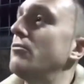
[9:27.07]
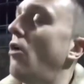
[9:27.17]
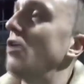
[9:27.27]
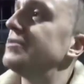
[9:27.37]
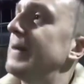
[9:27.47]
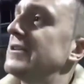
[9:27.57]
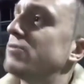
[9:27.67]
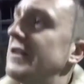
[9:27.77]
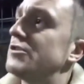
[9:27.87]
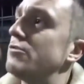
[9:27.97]
I spent
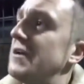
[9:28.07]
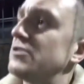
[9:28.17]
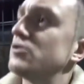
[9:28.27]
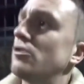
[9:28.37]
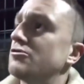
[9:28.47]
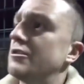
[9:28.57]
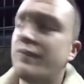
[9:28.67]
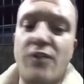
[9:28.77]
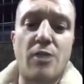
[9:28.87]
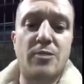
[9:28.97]
22 weeks on solitary
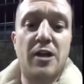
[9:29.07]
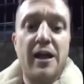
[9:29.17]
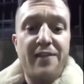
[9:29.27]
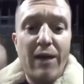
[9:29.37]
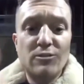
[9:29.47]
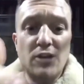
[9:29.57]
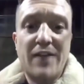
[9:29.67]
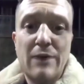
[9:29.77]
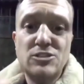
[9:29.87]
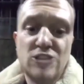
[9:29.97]
confinement. That
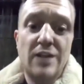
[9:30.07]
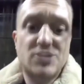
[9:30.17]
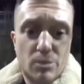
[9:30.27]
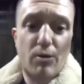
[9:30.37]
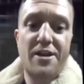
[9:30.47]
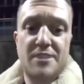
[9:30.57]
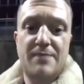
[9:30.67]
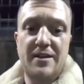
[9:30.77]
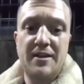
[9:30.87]
was done to break me.